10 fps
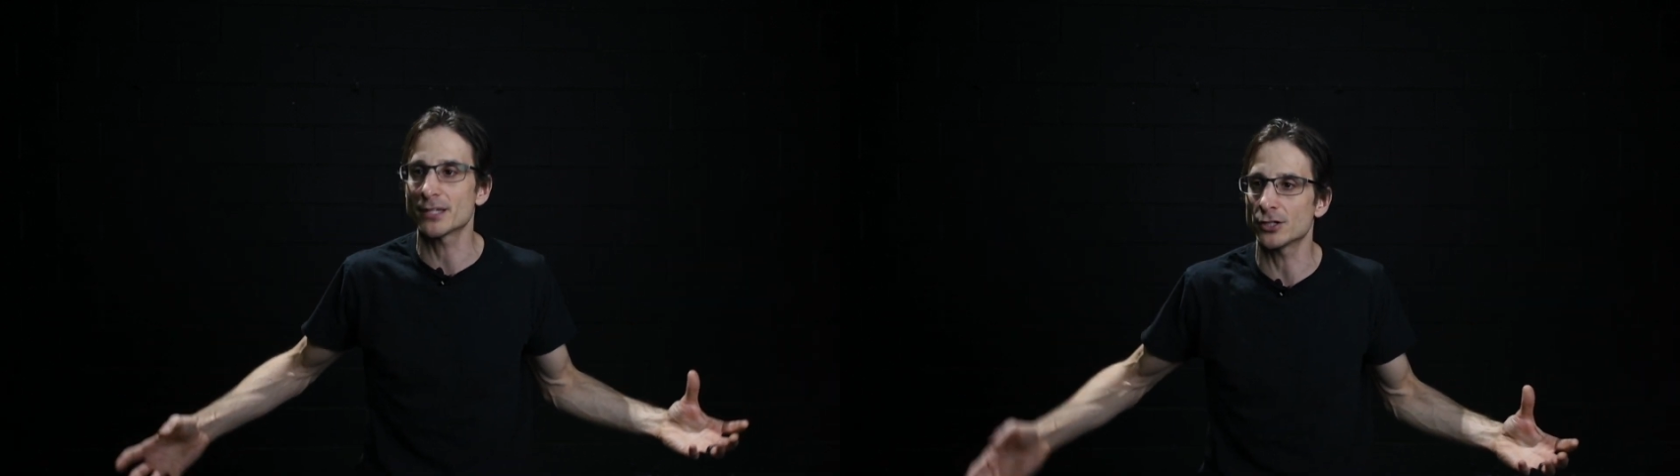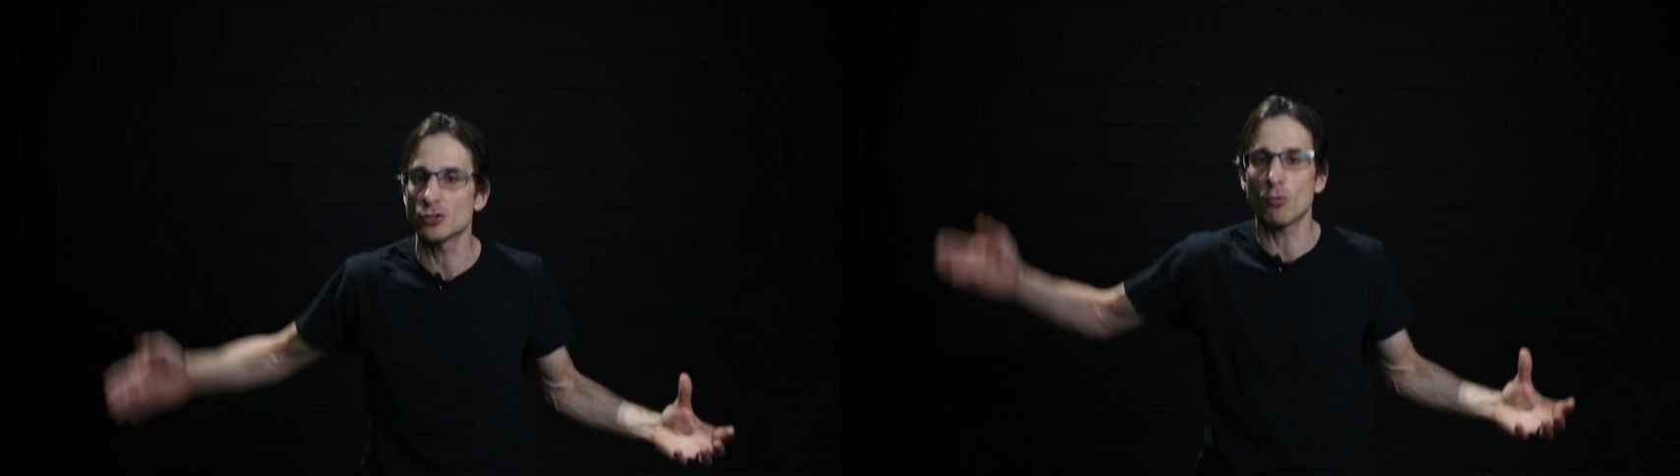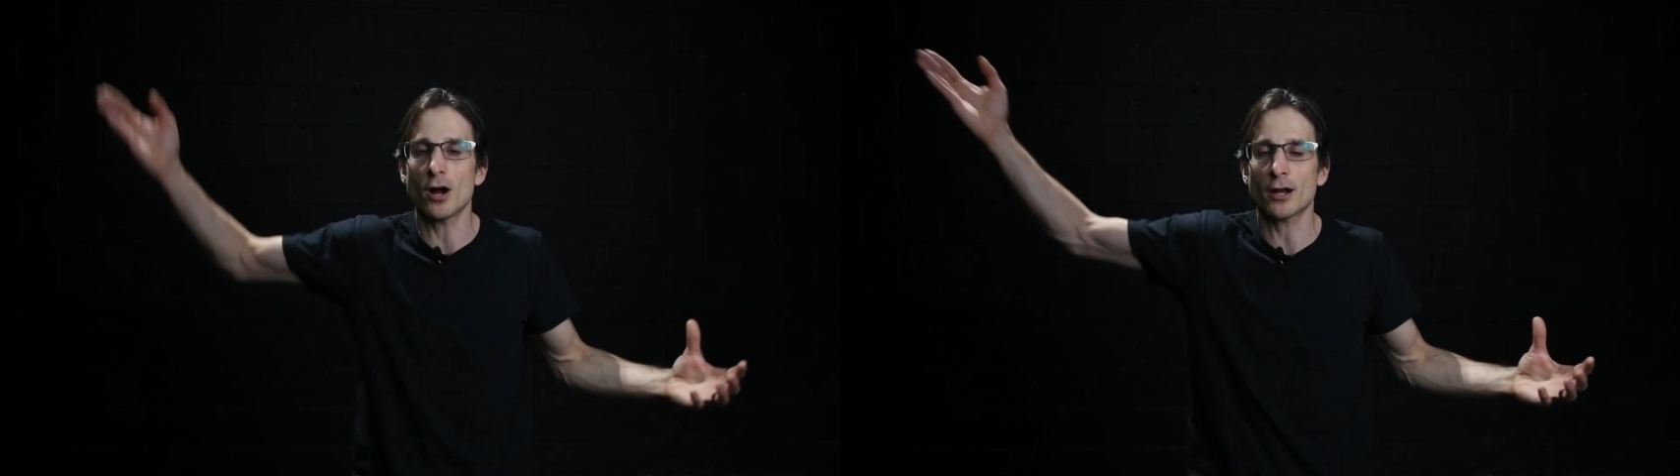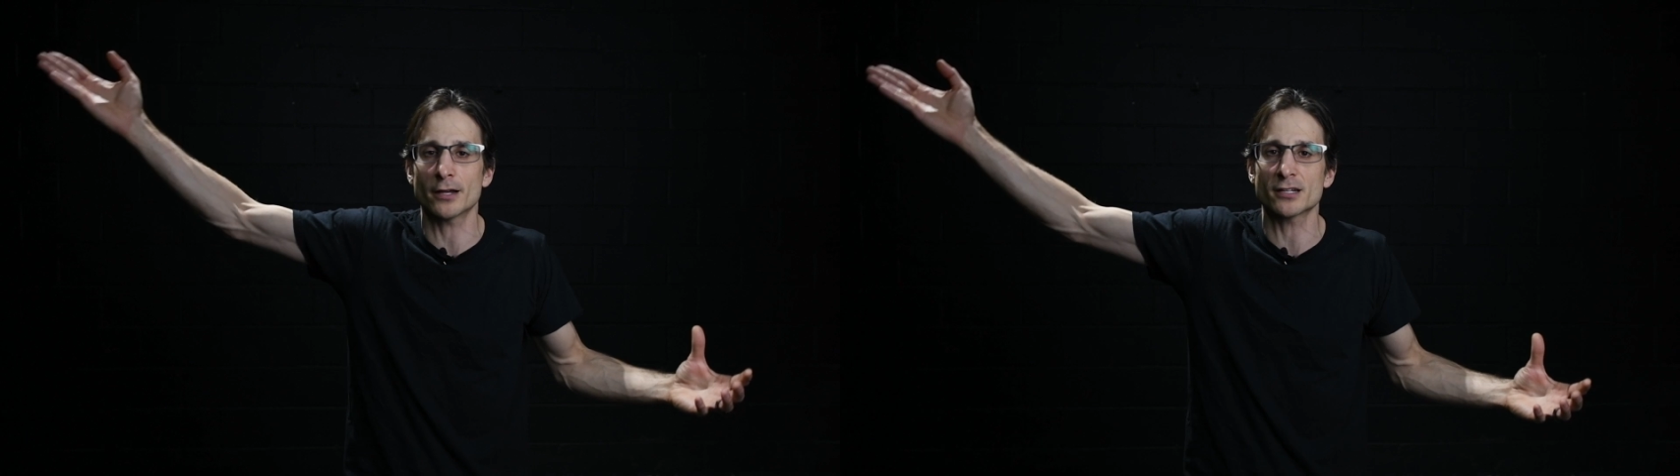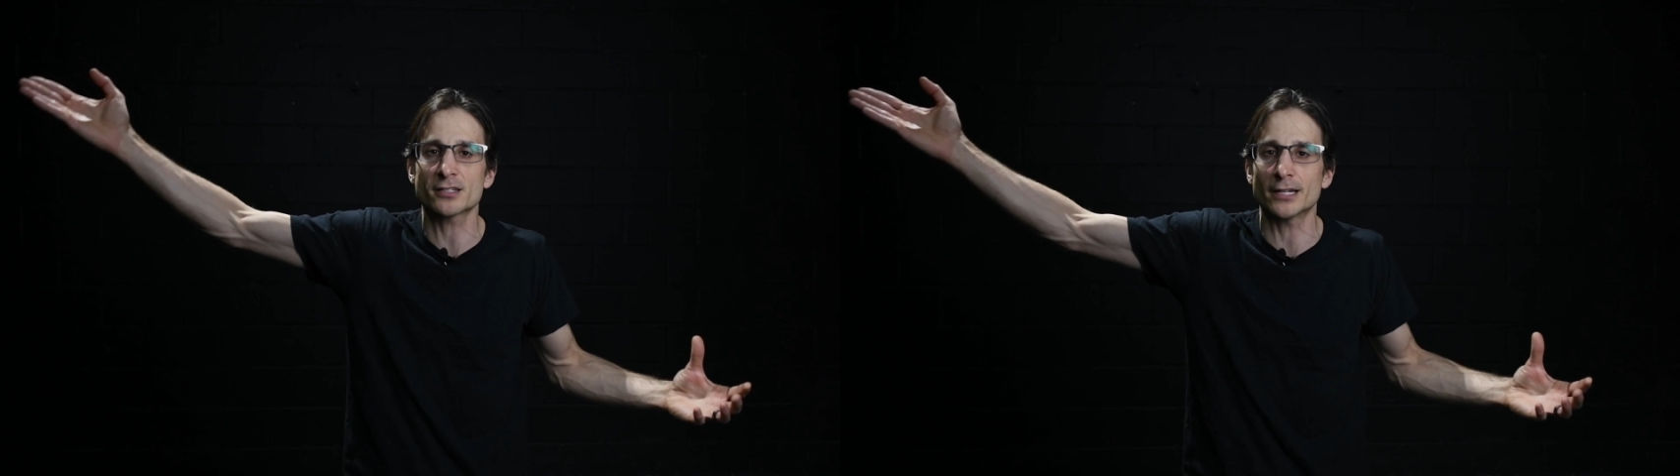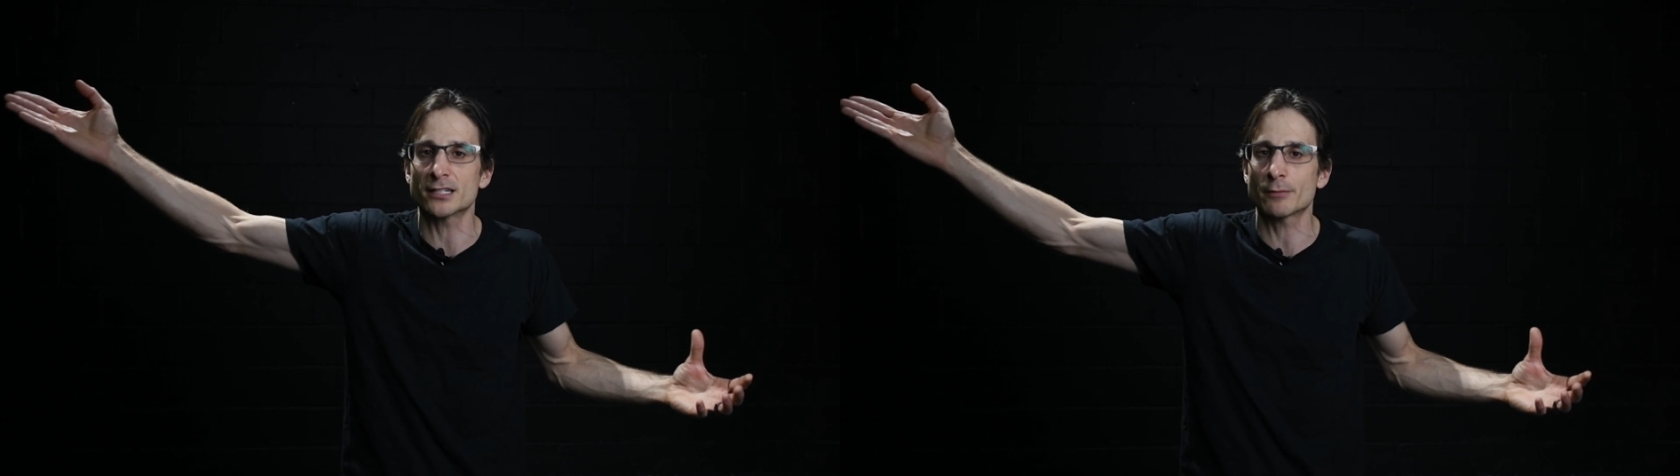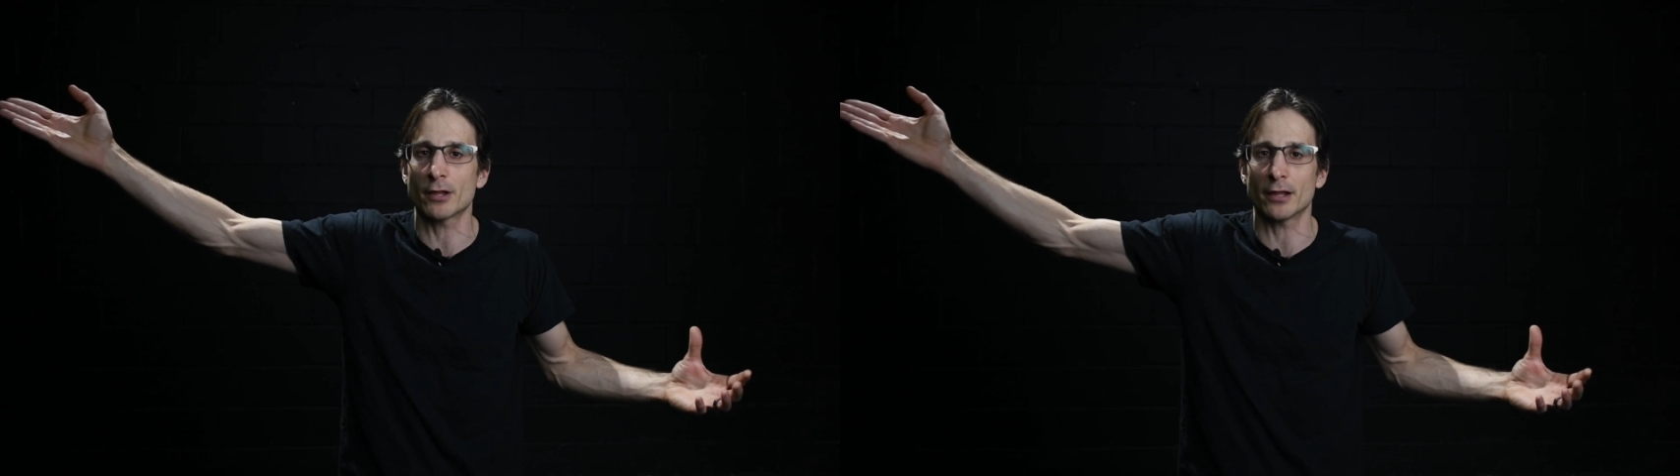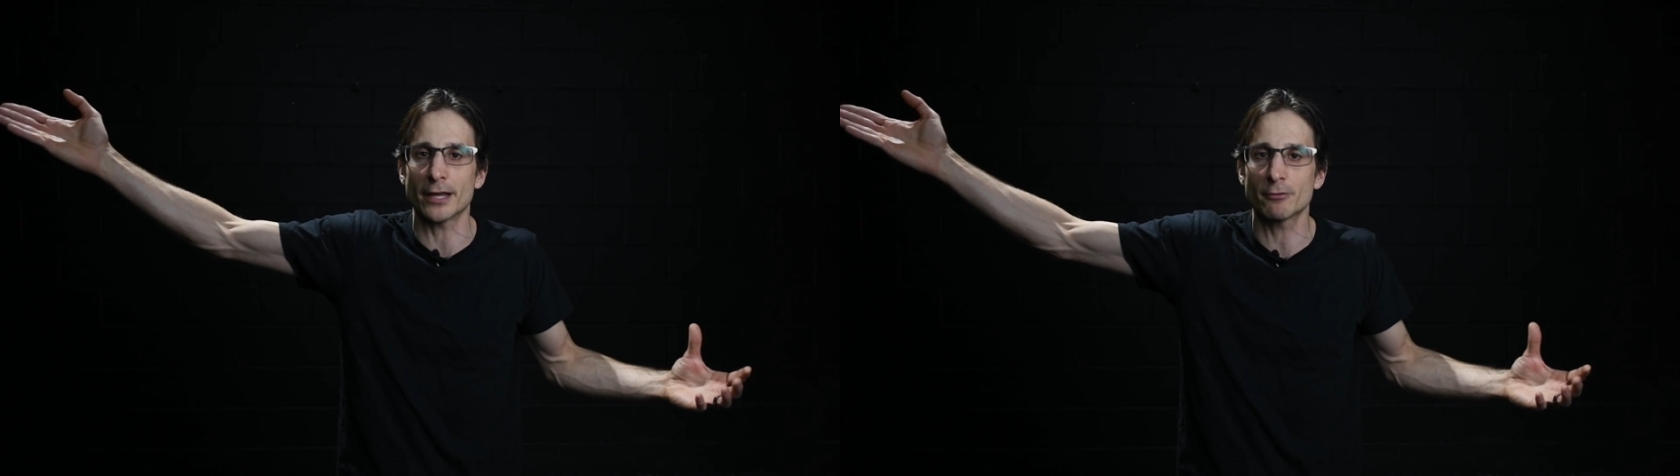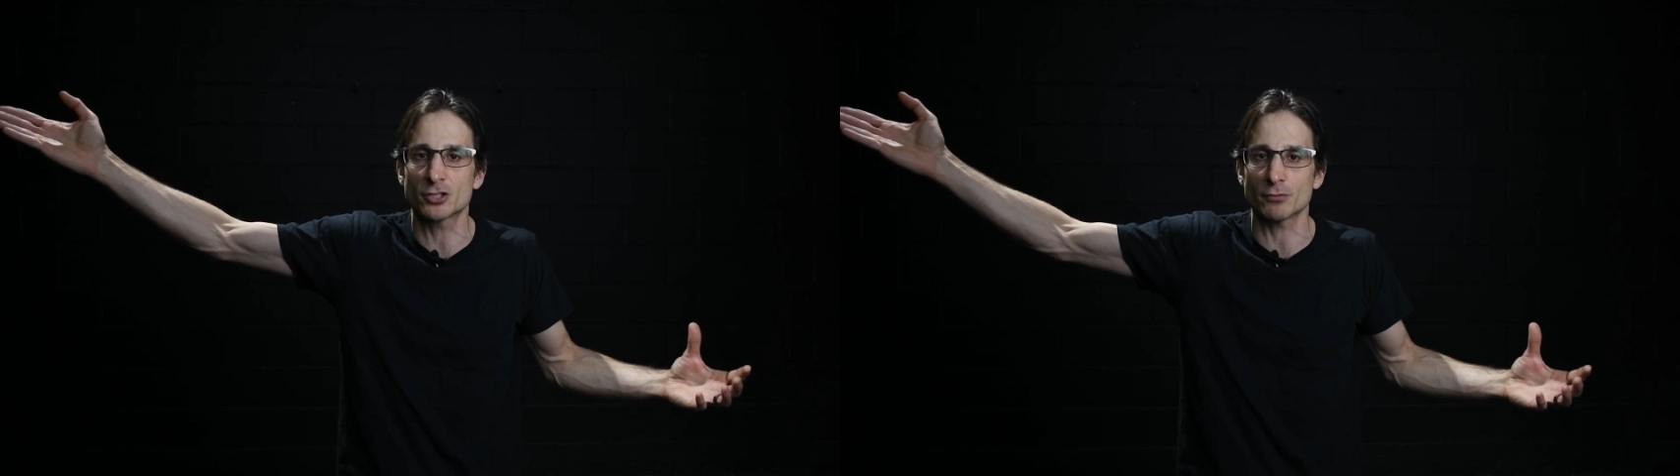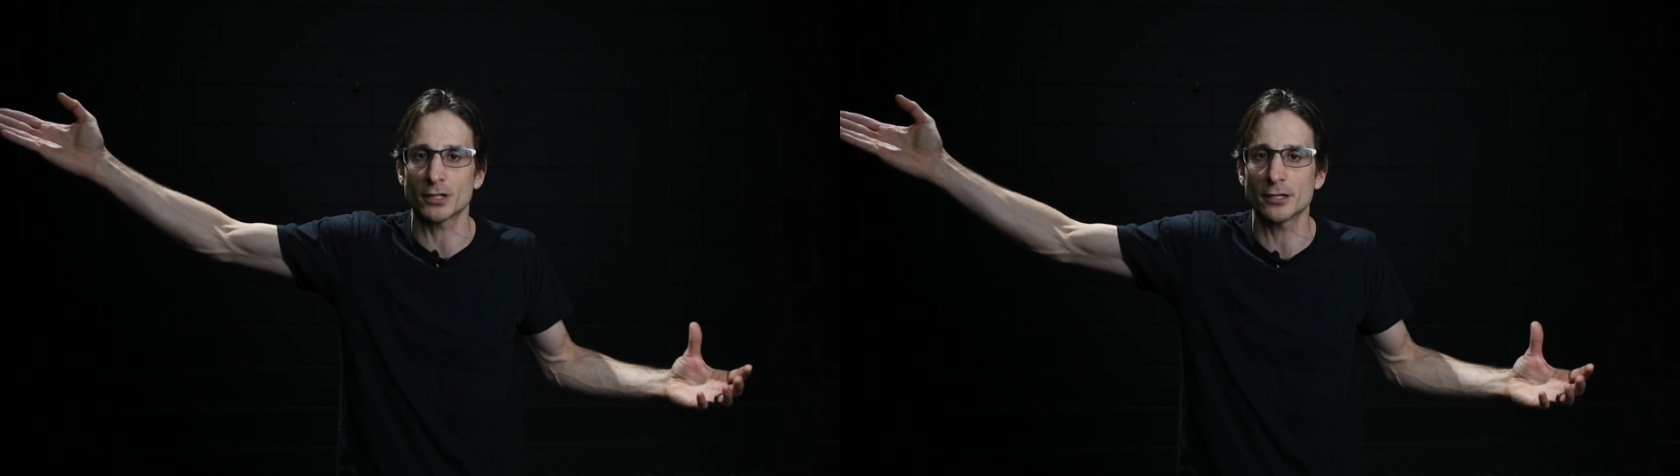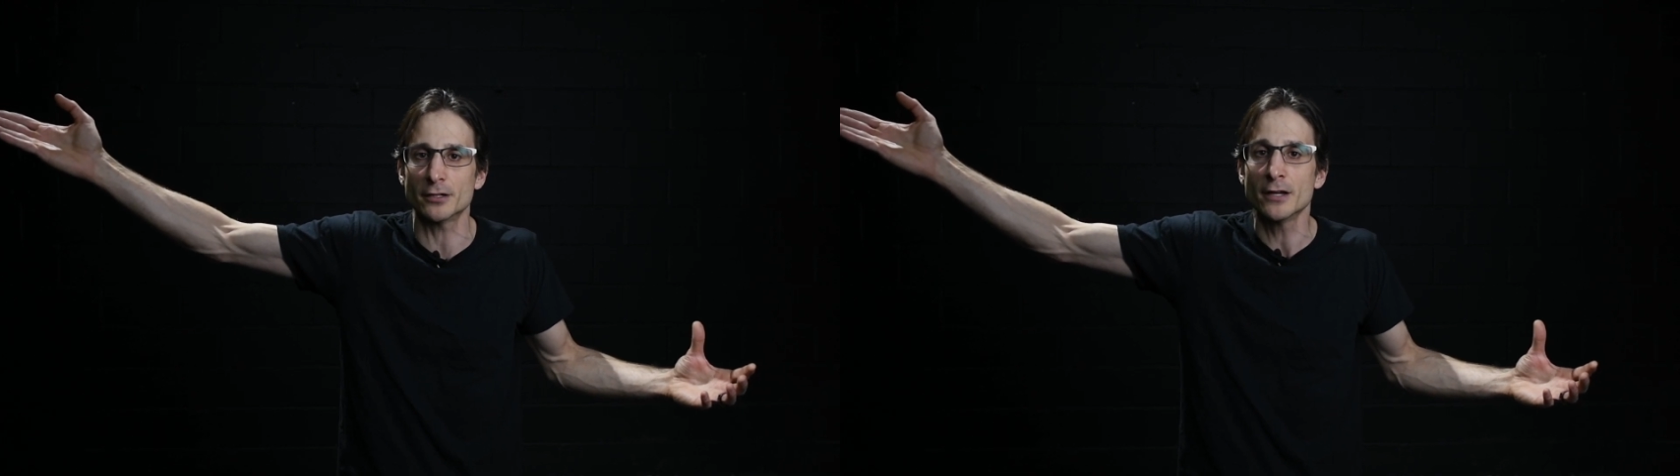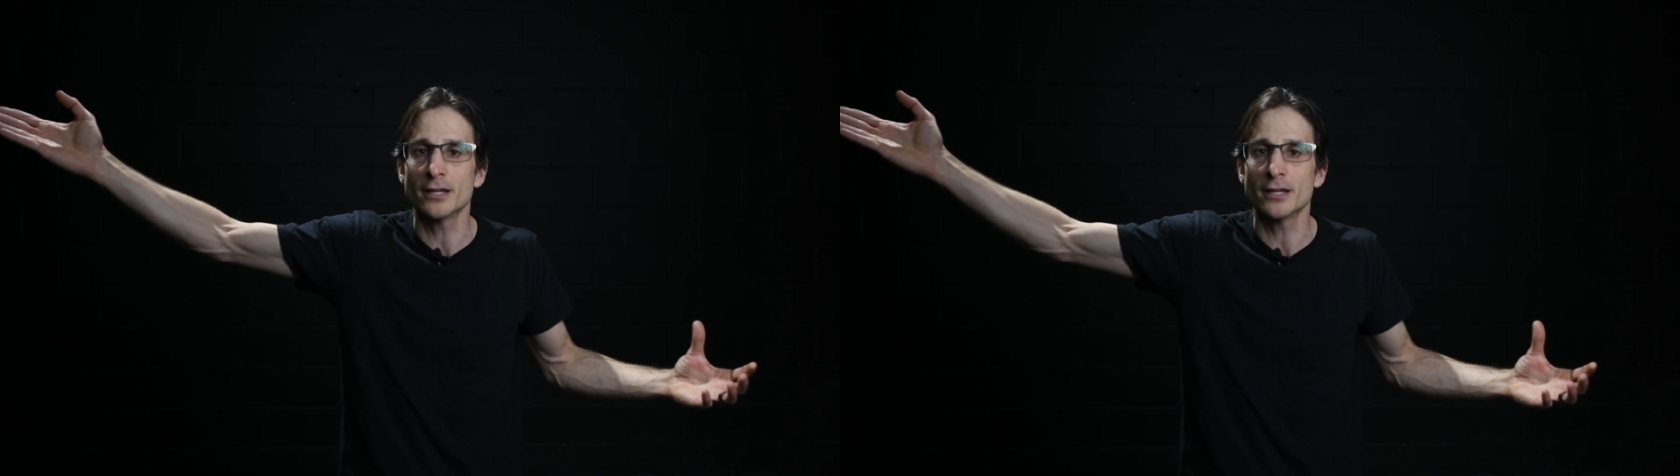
yet you walk on a site and some of the language that we hear